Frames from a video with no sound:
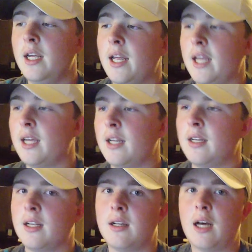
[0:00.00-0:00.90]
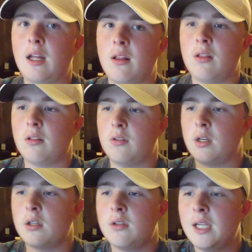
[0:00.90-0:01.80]
And
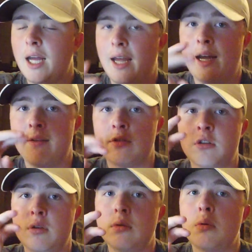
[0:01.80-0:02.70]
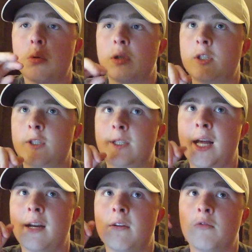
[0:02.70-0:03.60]
luckily I have two courses
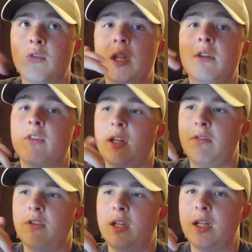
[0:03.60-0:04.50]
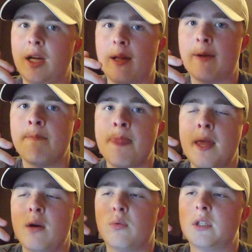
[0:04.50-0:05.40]
that I really like,
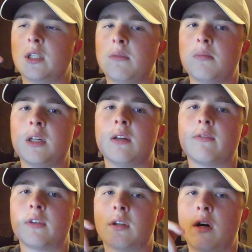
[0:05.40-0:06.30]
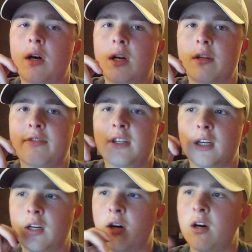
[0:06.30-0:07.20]
which in being photography
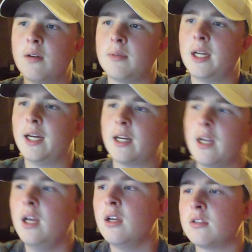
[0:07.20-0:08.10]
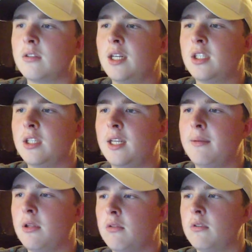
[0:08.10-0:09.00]
and content, so that should get
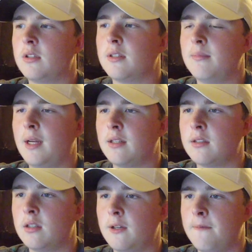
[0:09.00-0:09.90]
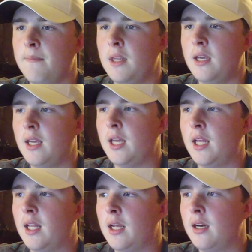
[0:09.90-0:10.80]
me through the semester. And